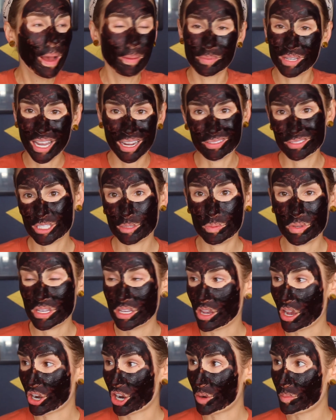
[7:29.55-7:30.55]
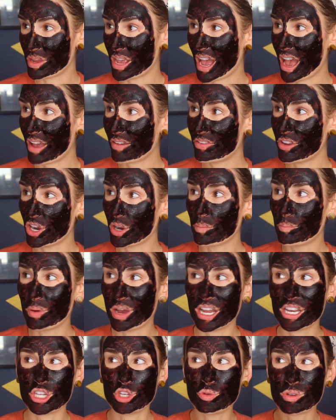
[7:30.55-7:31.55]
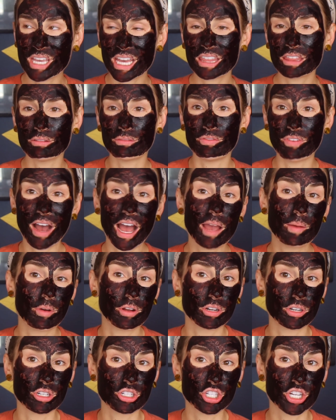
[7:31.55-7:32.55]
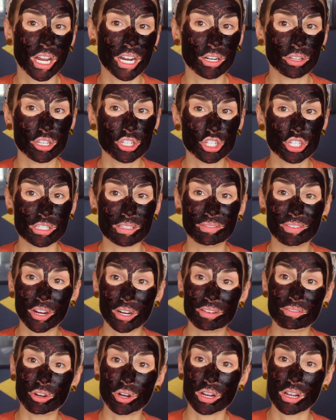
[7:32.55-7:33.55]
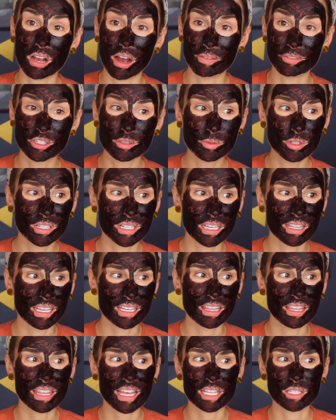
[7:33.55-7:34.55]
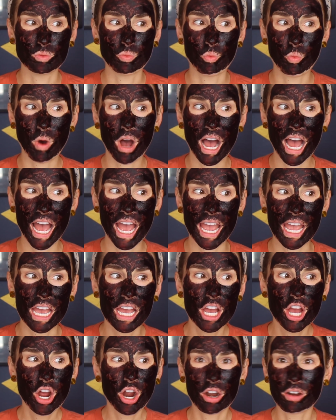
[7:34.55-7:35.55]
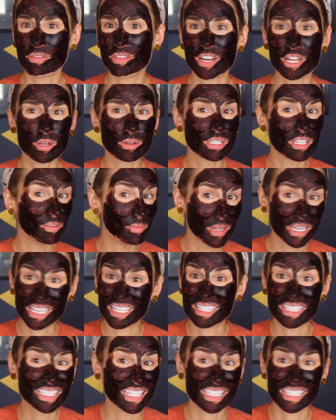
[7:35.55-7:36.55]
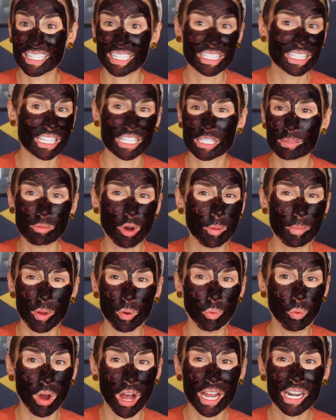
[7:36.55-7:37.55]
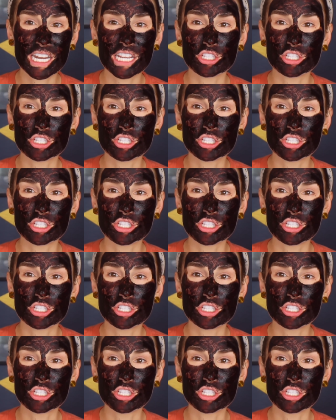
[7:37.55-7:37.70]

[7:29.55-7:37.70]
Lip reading: I'm kind of speaking on her behalf here, but you get the vibe on her channel that she's very, very comfortable. And I think that that's why her videos have been consistent since moment one.